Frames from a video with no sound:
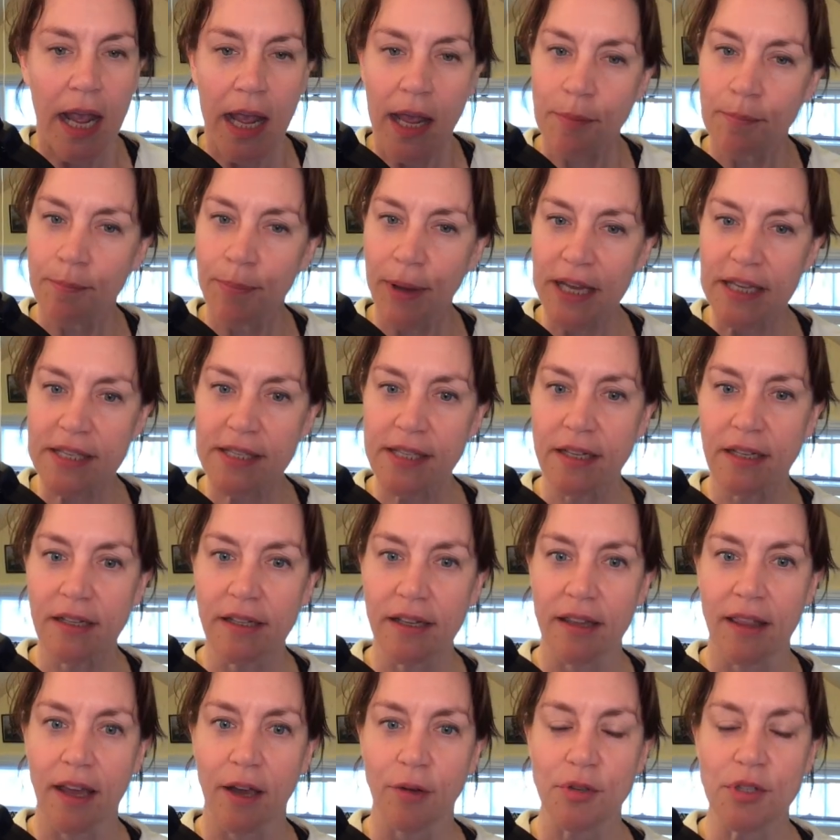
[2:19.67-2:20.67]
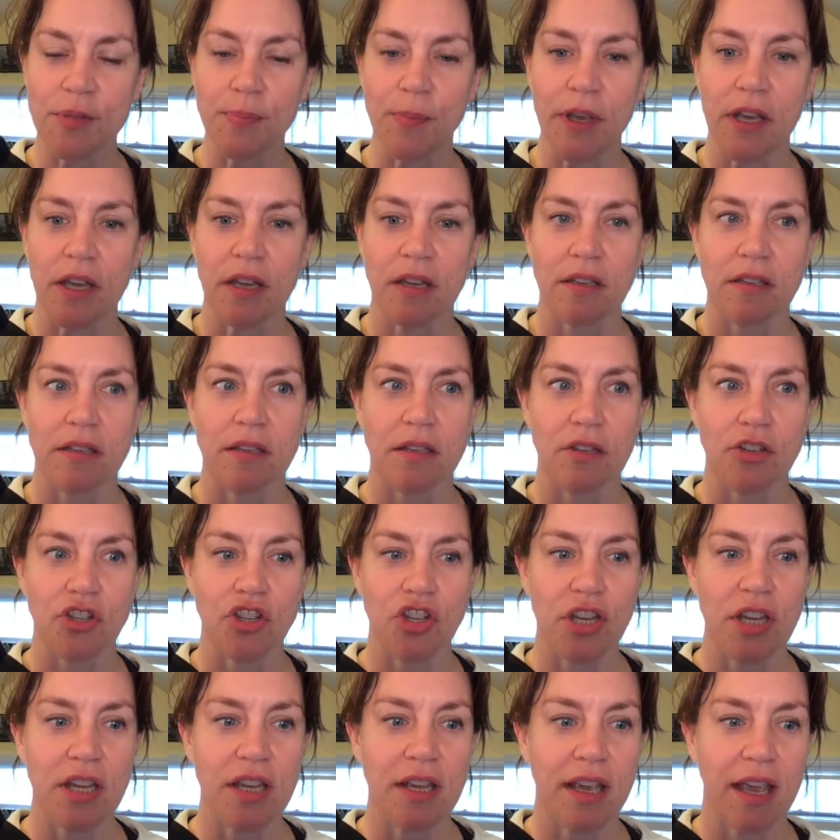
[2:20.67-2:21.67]
And basically that was because
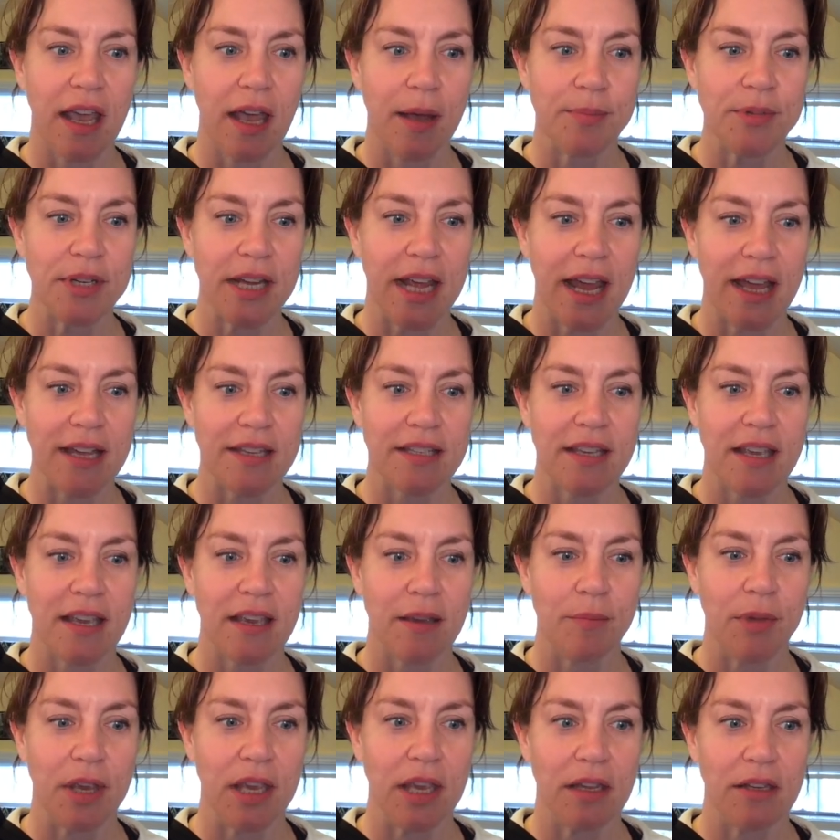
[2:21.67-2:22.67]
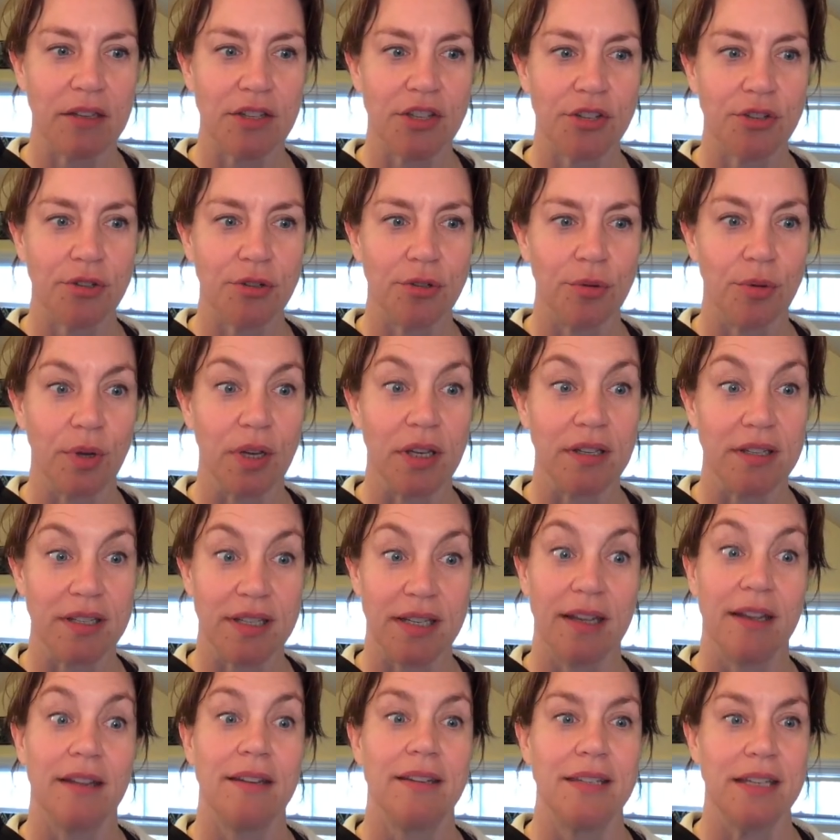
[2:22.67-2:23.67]
she kept asking me to
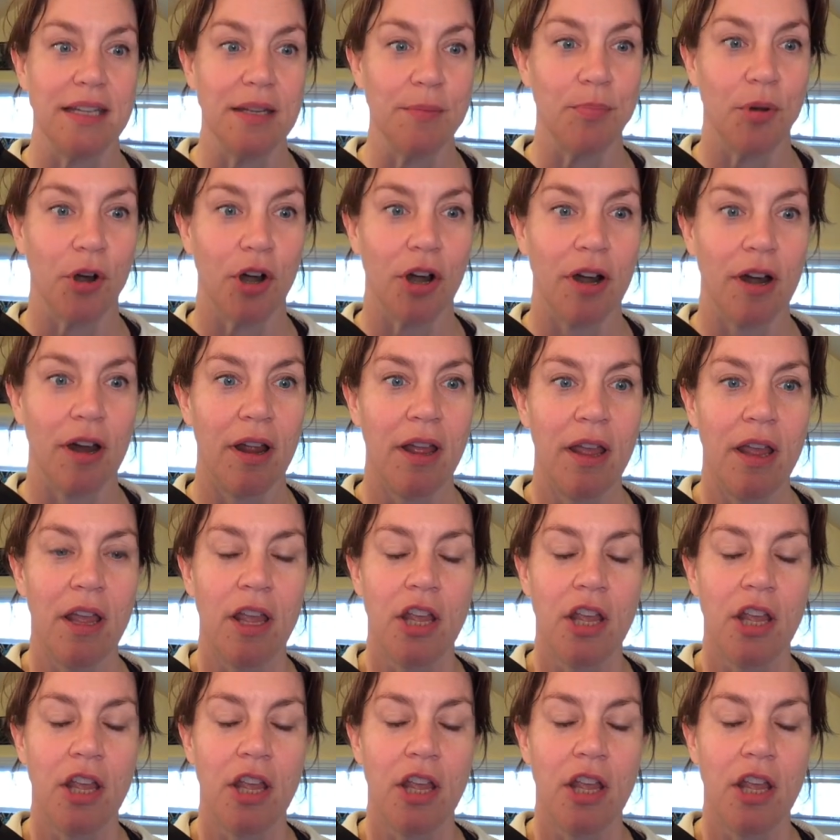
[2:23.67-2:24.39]
dig deeper.